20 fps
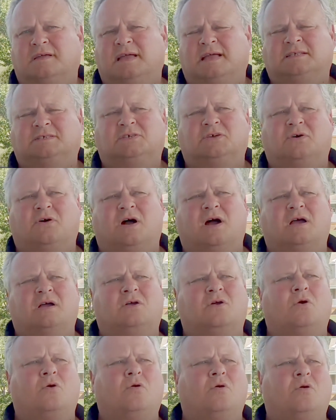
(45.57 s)
And so our
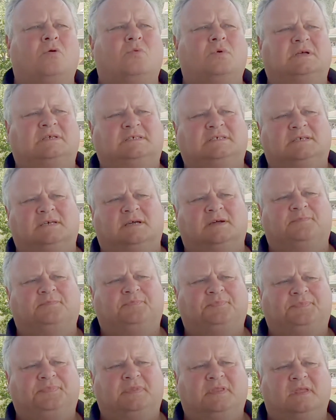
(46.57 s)
goal was to
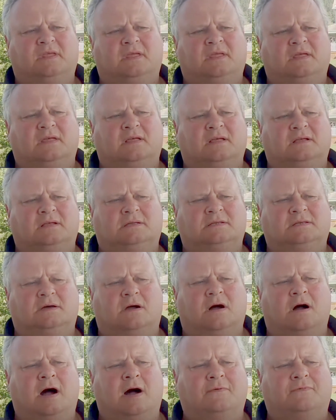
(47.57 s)

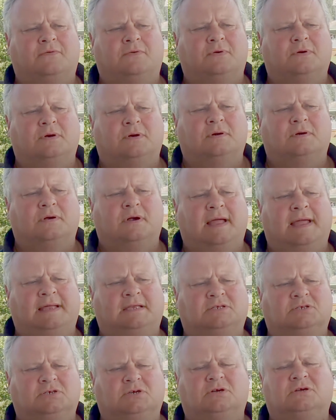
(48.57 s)
offer a
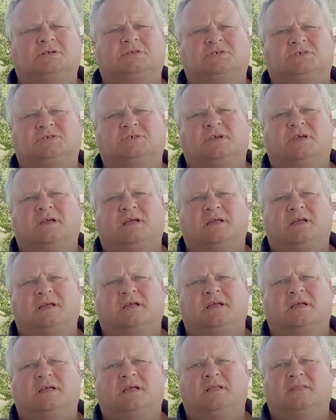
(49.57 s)
church
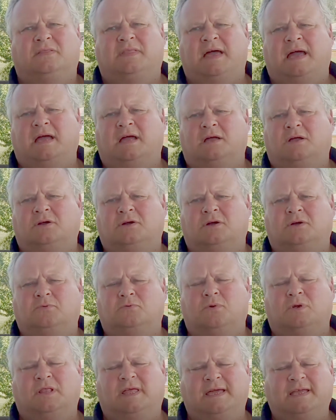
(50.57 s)
that could
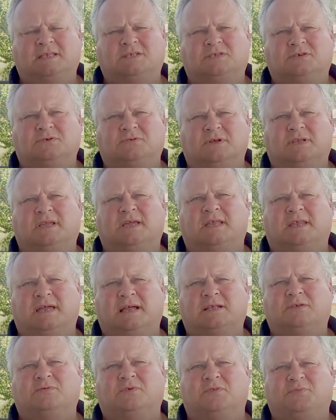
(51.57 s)
relate to and
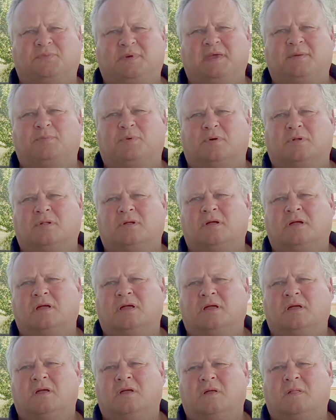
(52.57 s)
connect with people
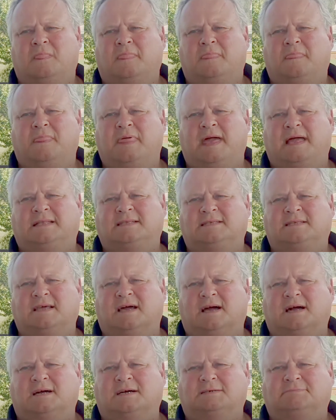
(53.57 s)

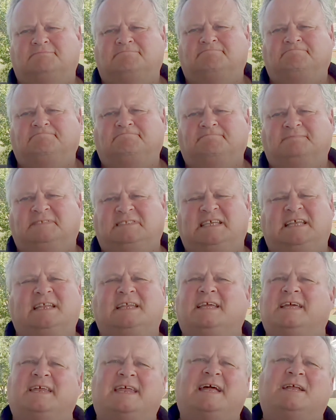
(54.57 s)
that
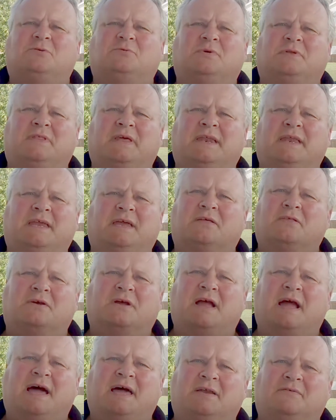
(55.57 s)
didn't connect with any other
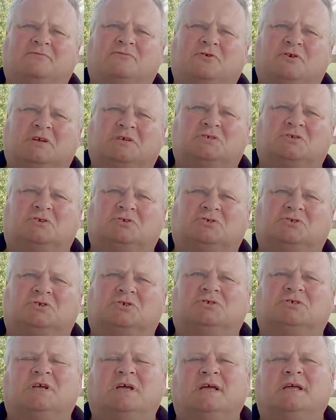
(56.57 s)
kind of traditional
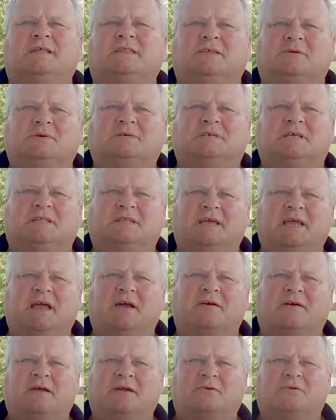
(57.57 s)
church that was in the
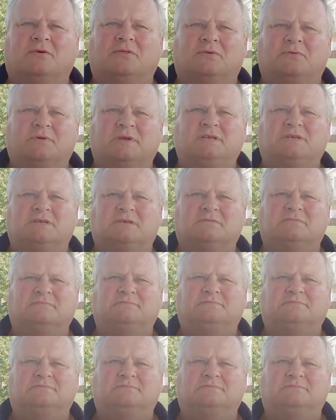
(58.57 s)
area or the region.